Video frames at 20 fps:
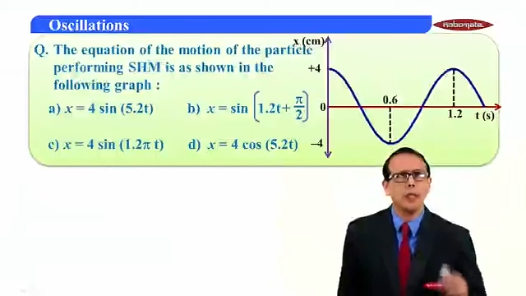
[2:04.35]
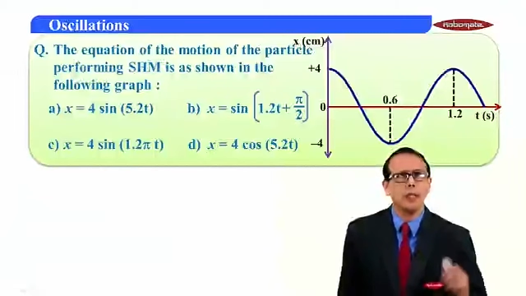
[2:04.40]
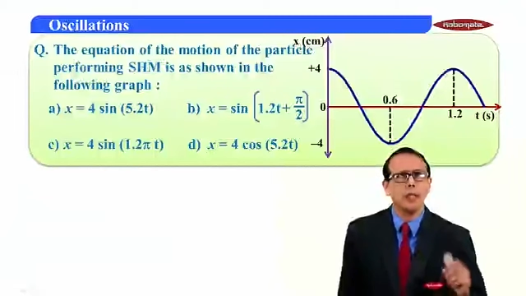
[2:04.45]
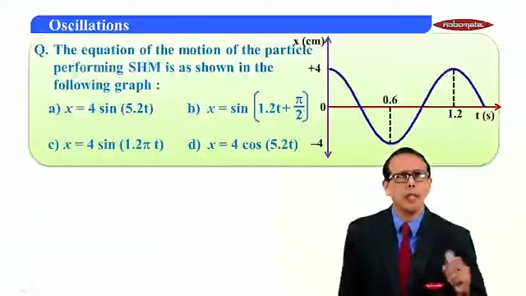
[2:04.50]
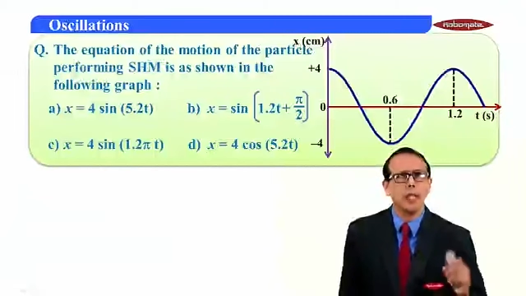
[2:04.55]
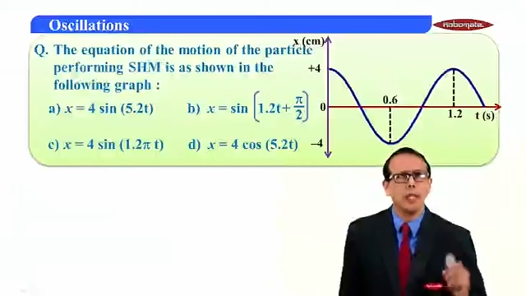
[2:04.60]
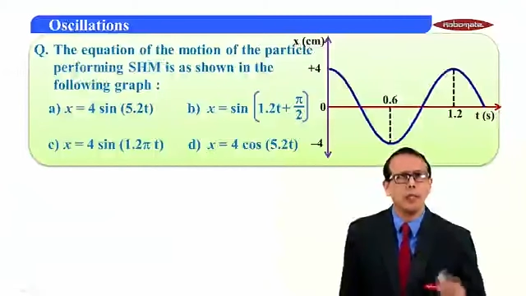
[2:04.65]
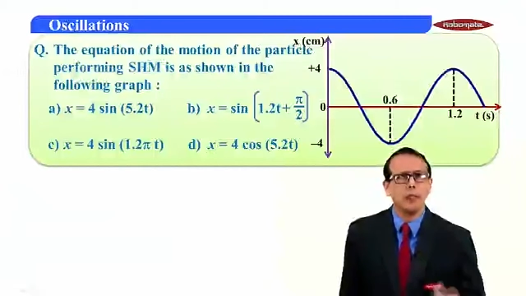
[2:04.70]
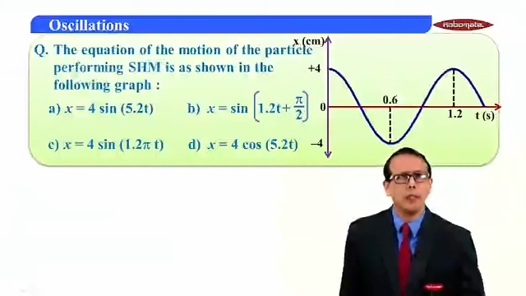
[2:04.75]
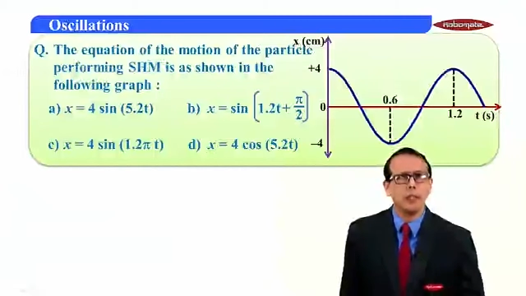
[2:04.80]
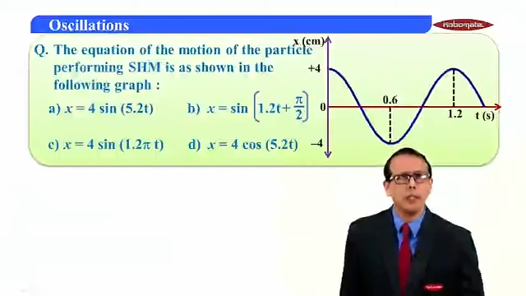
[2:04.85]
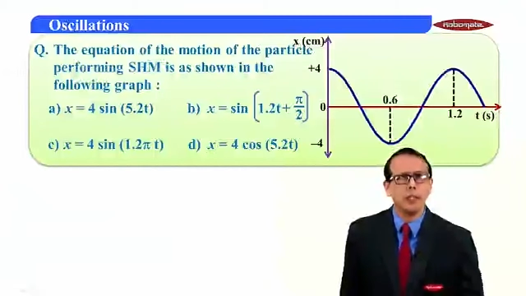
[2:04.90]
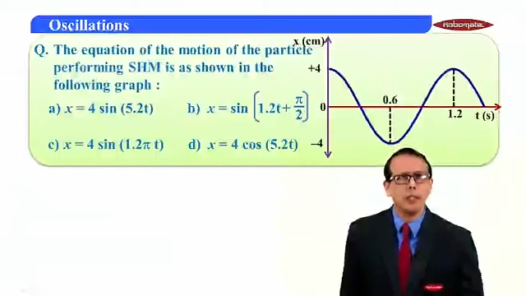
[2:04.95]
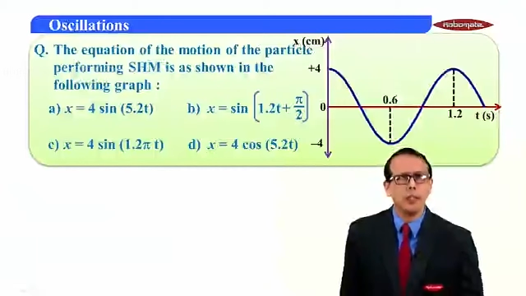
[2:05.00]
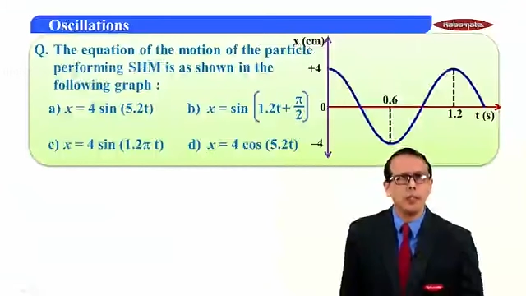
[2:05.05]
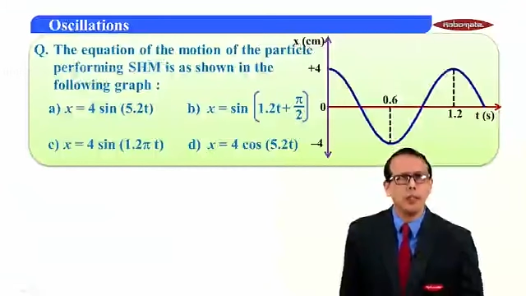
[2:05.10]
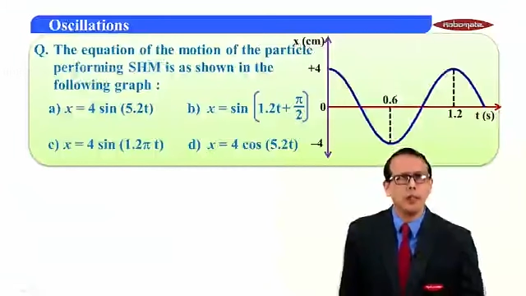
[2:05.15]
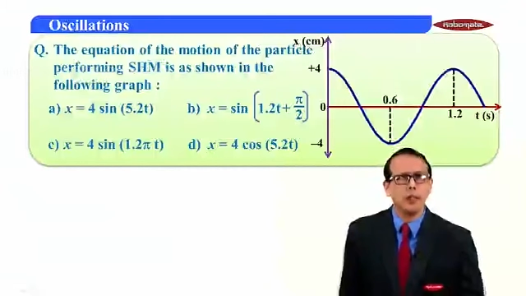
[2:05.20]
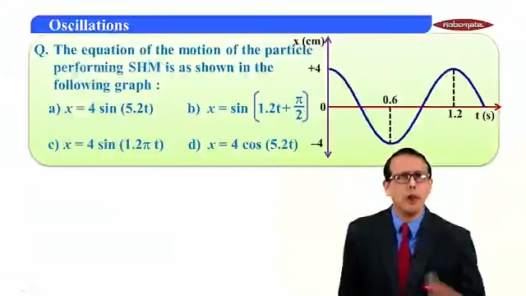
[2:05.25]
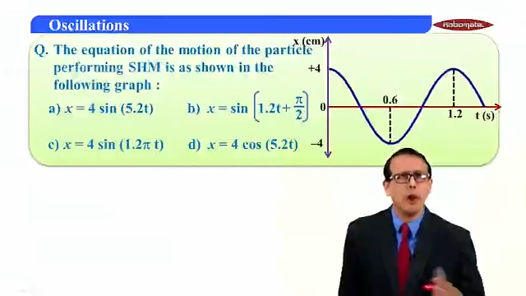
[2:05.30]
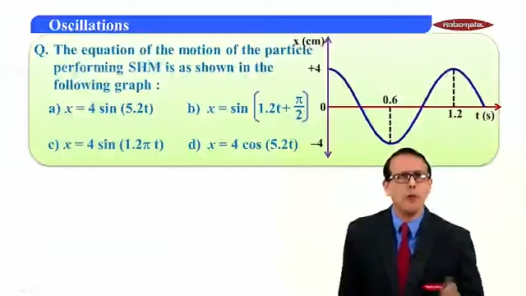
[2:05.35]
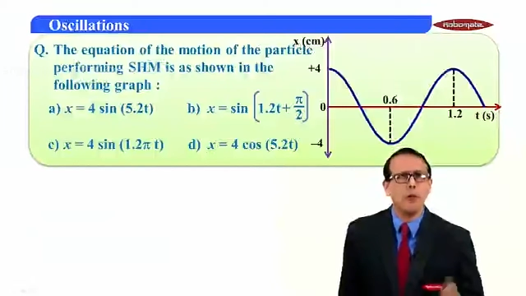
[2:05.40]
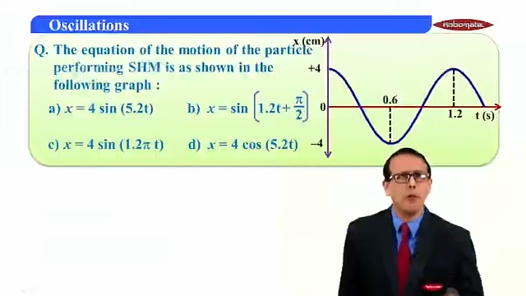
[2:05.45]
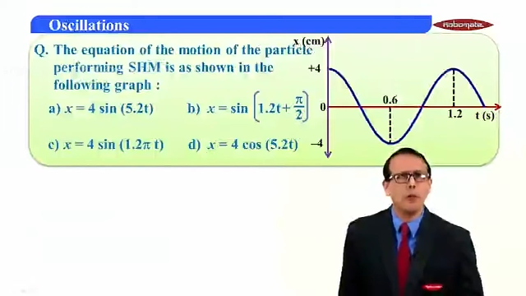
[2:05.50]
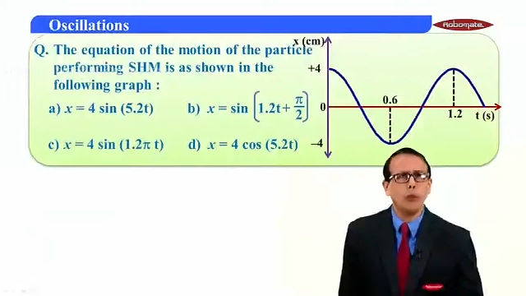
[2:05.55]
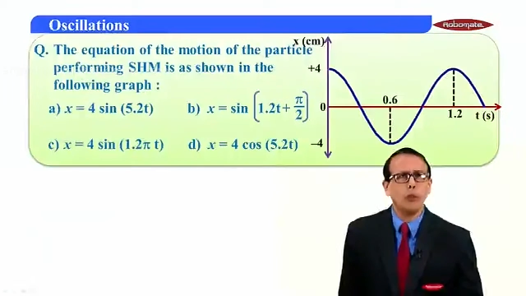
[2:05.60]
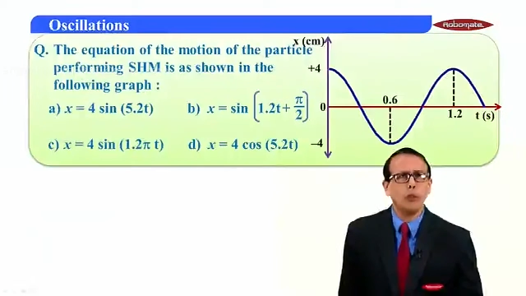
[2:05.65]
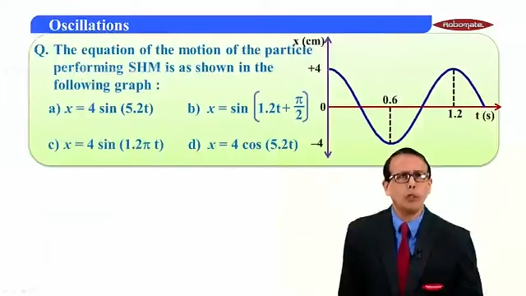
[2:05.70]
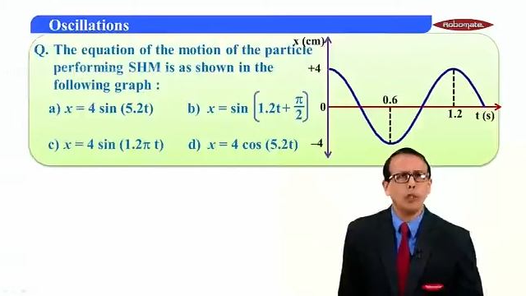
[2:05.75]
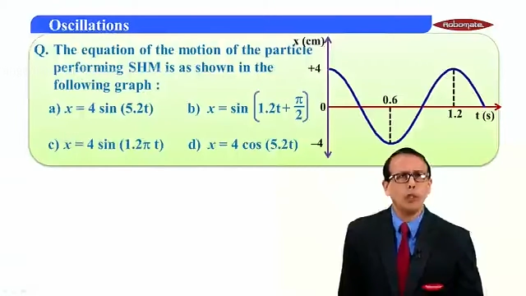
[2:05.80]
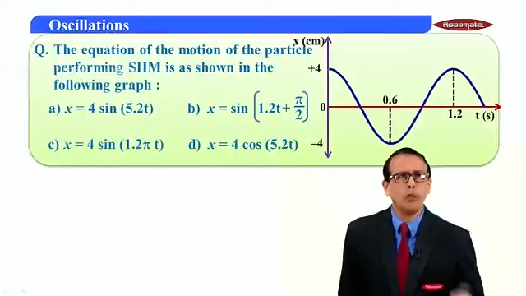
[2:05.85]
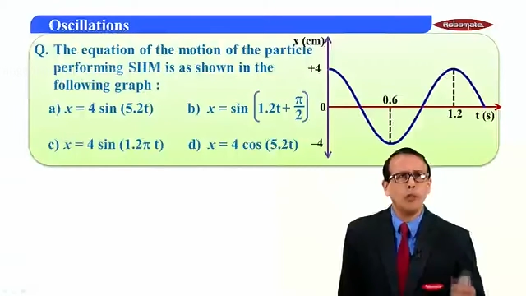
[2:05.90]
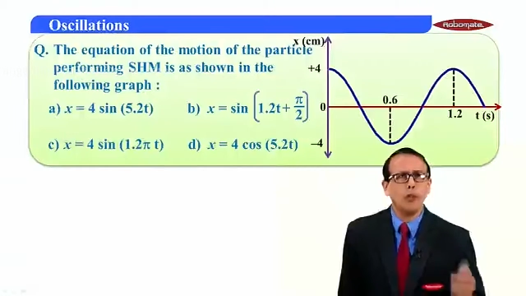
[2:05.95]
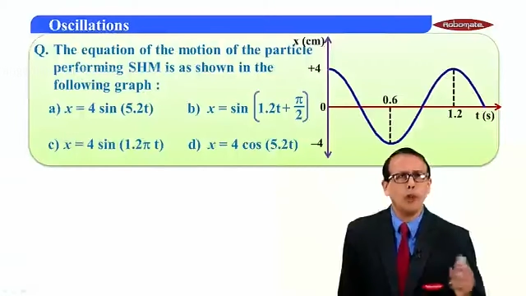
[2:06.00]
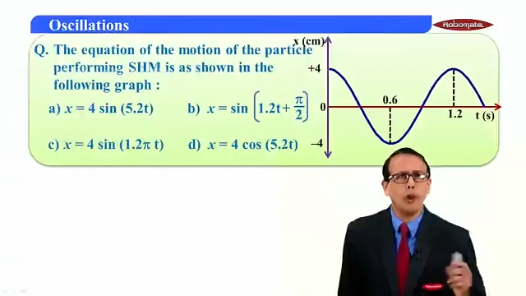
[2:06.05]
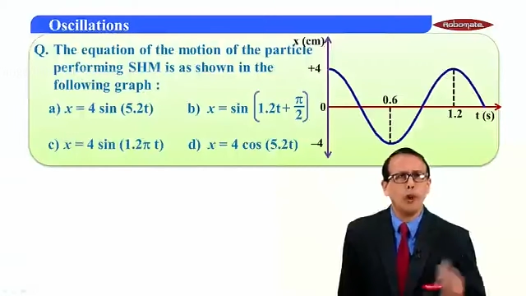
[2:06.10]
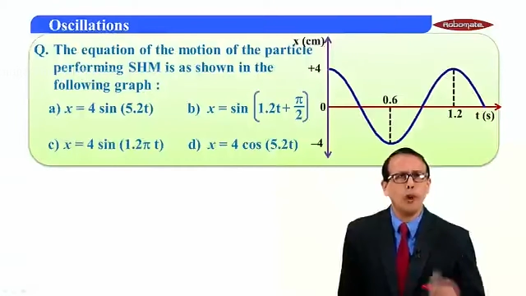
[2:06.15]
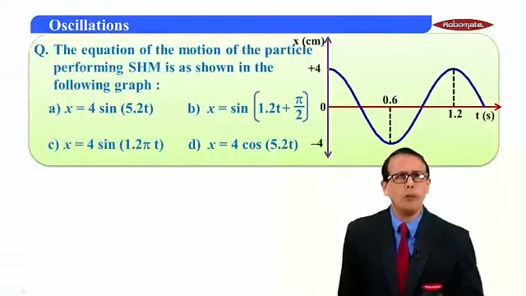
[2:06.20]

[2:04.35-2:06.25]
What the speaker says: The equation of motion